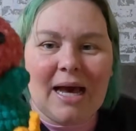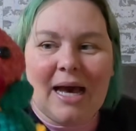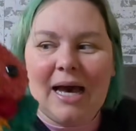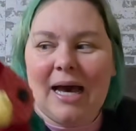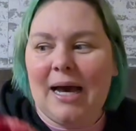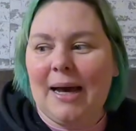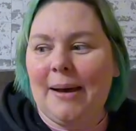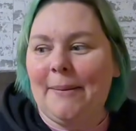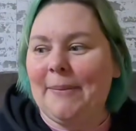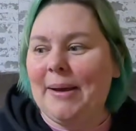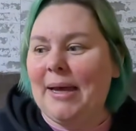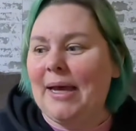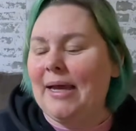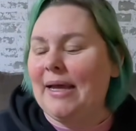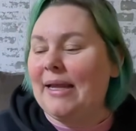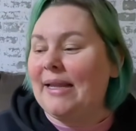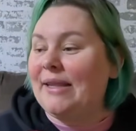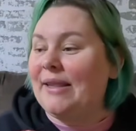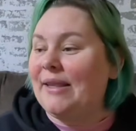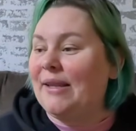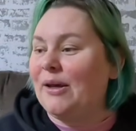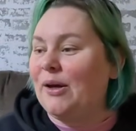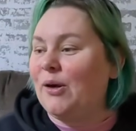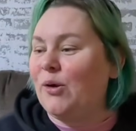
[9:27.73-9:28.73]

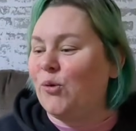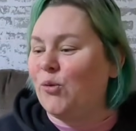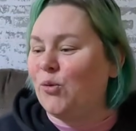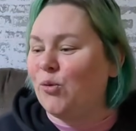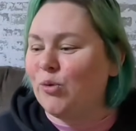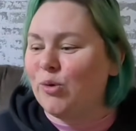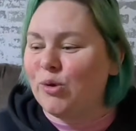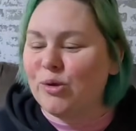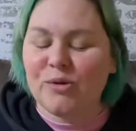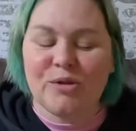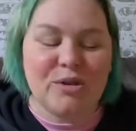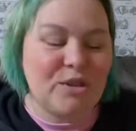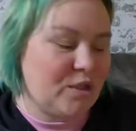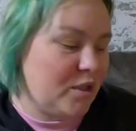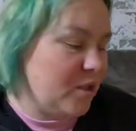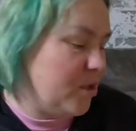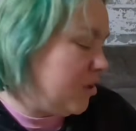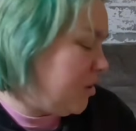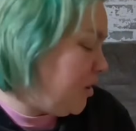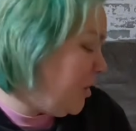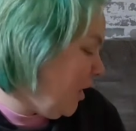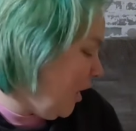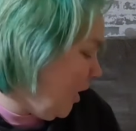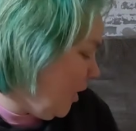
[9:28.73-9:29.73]
The
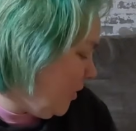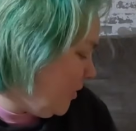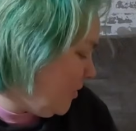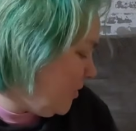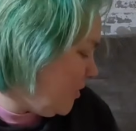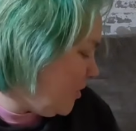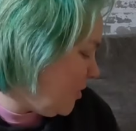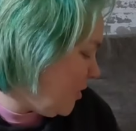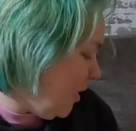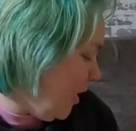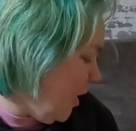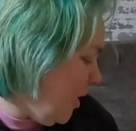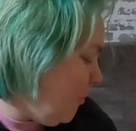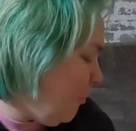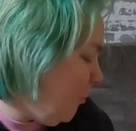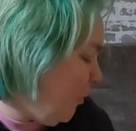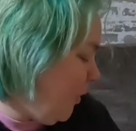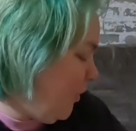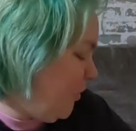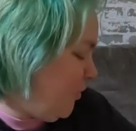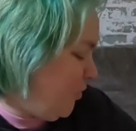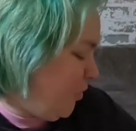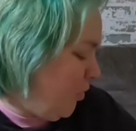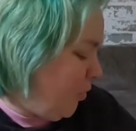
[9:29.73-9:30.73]
rooster does come
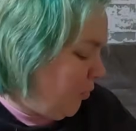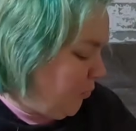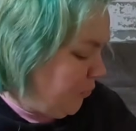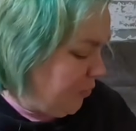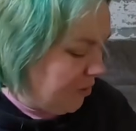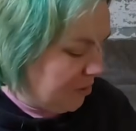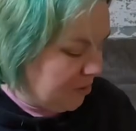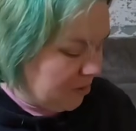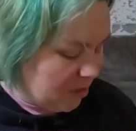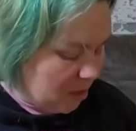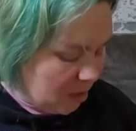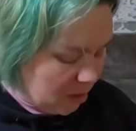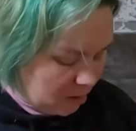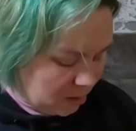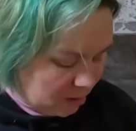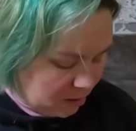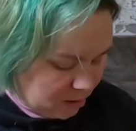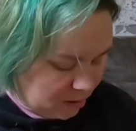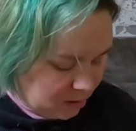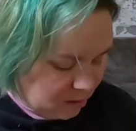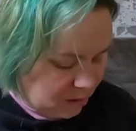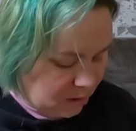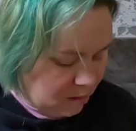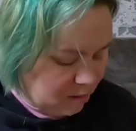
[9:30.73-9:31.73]
with, so the
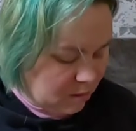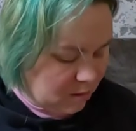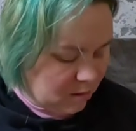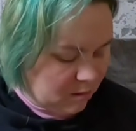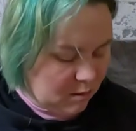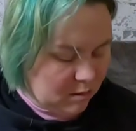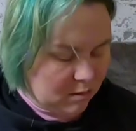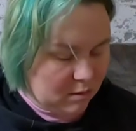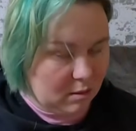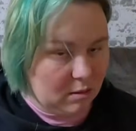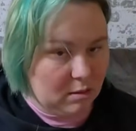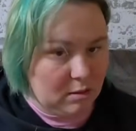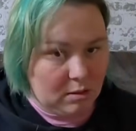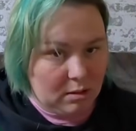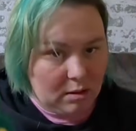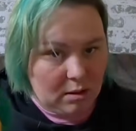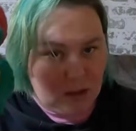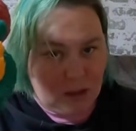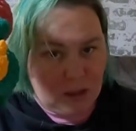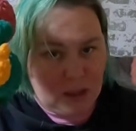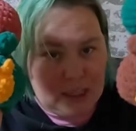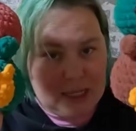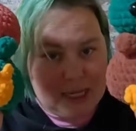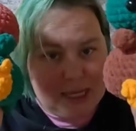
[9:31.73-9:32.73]
duck
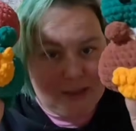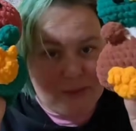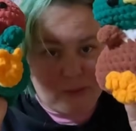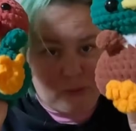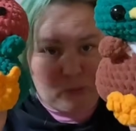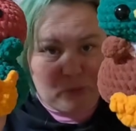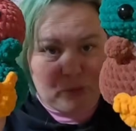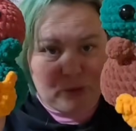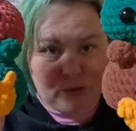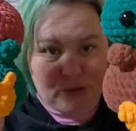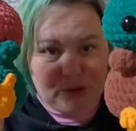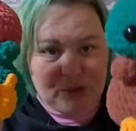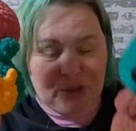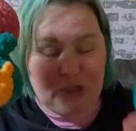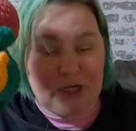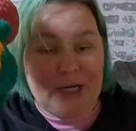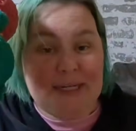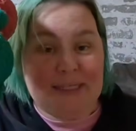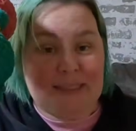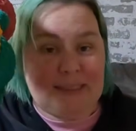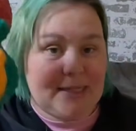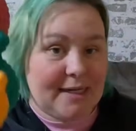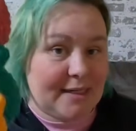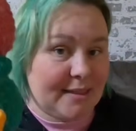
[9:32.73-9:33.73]
and the rooster,
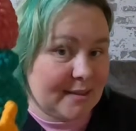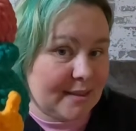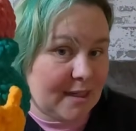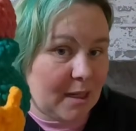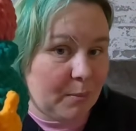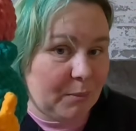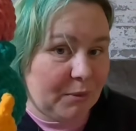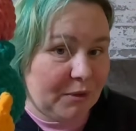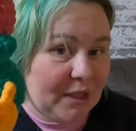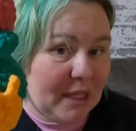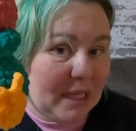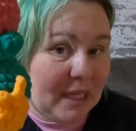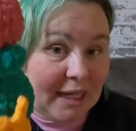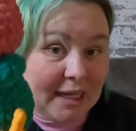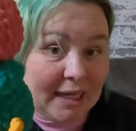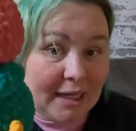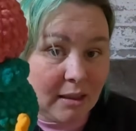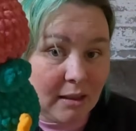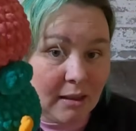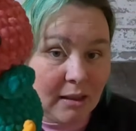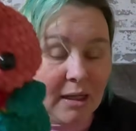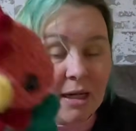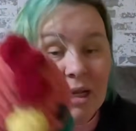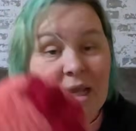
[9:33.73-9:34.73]
it does come with a
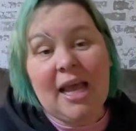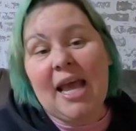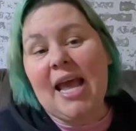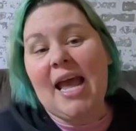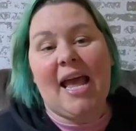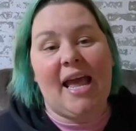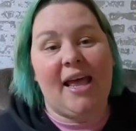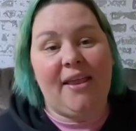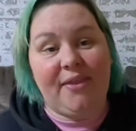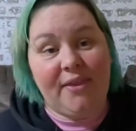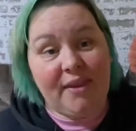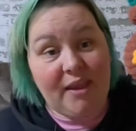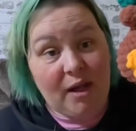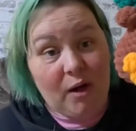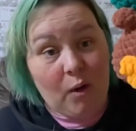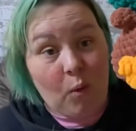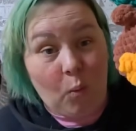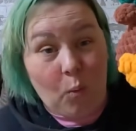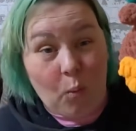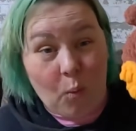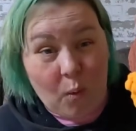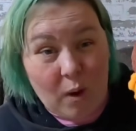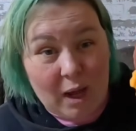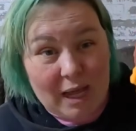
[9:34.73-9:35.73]
hen and then
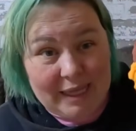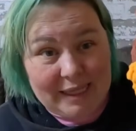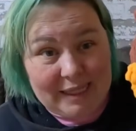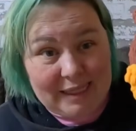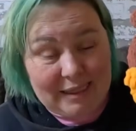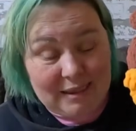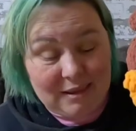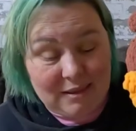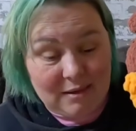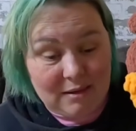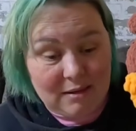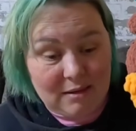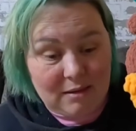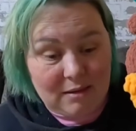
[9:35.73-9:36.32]
a white